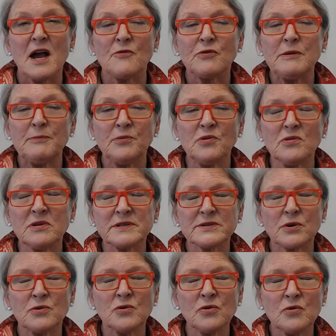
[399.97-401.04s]
Reports
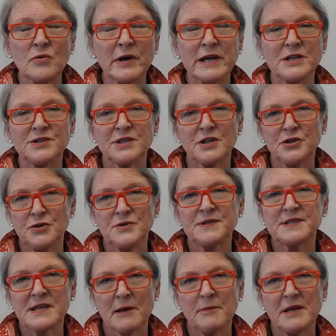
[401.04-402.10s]
always
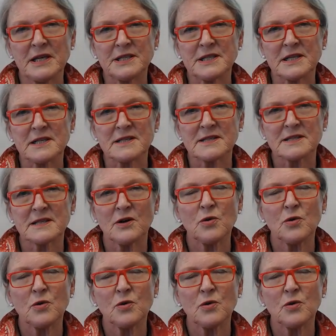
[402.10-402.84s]
use subheadings,